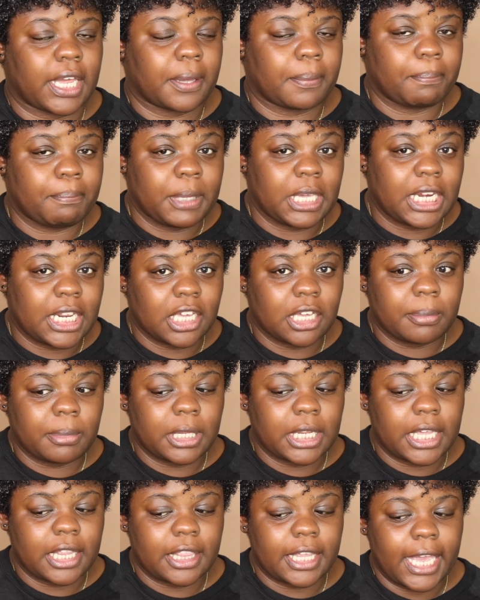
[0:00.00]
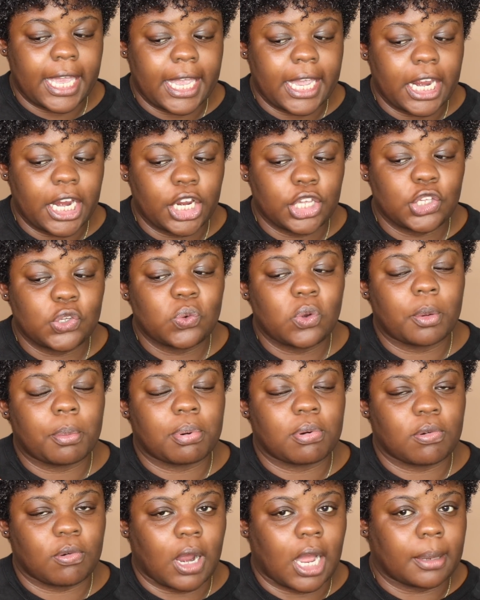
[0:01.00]
like medium length hair, you will
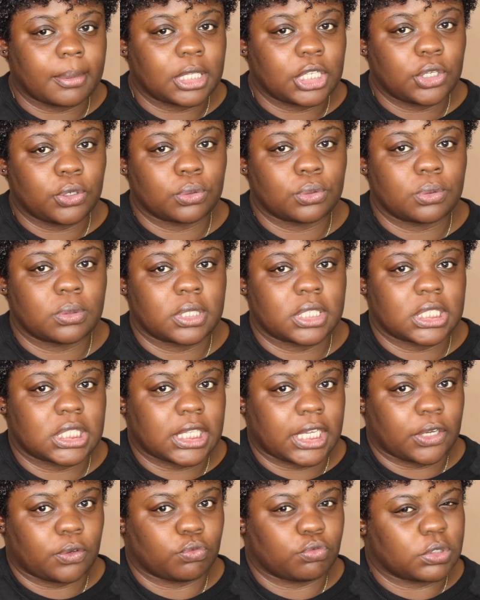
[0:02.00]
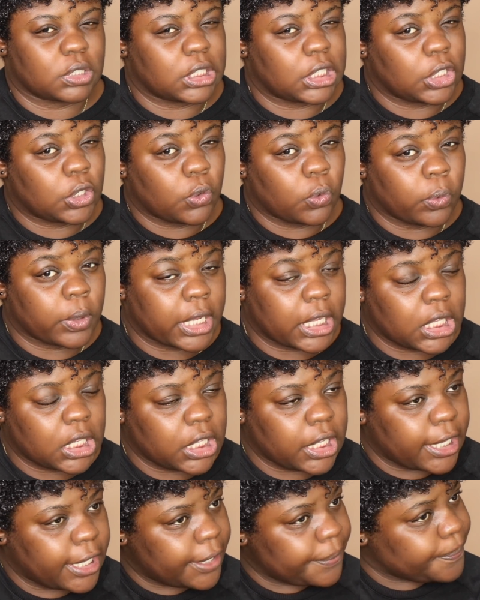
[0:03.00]
probably go through this like really
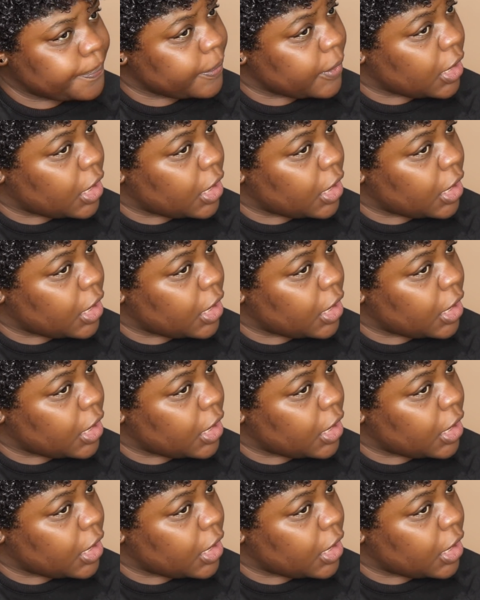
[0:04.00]
quickly.